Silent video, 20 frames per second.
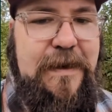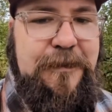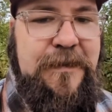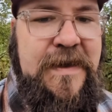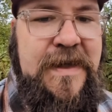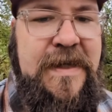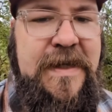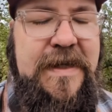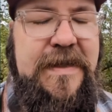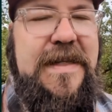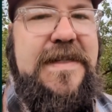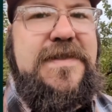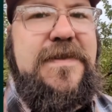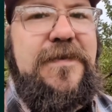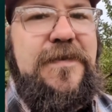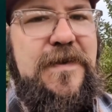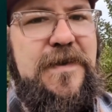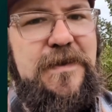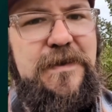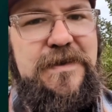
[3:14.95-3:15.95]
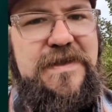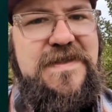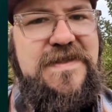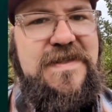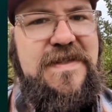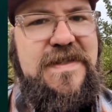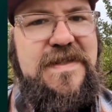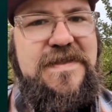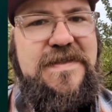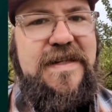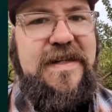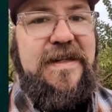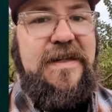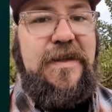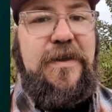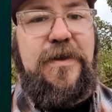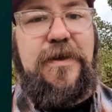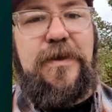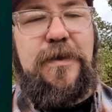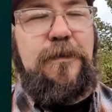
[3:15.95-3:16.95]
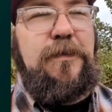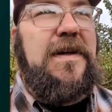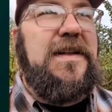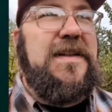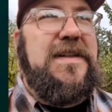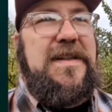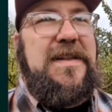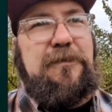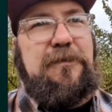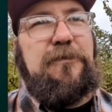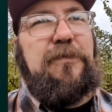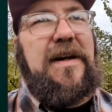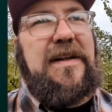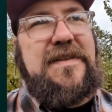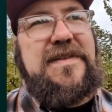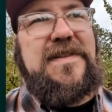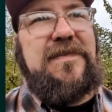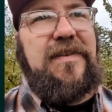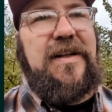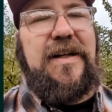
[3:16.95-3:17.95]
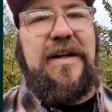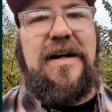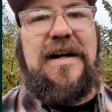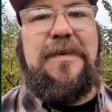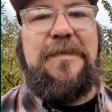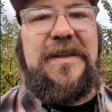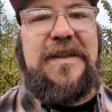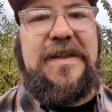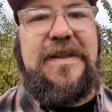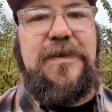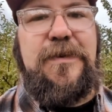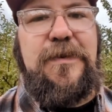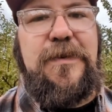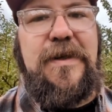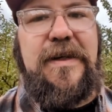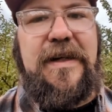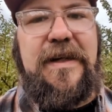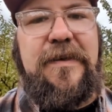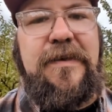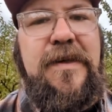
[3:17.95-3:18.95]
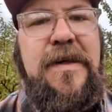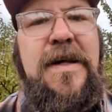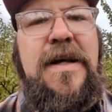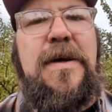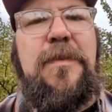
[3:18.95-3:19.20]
And that's a fungal disease that can occur relatively commonly in Oregon,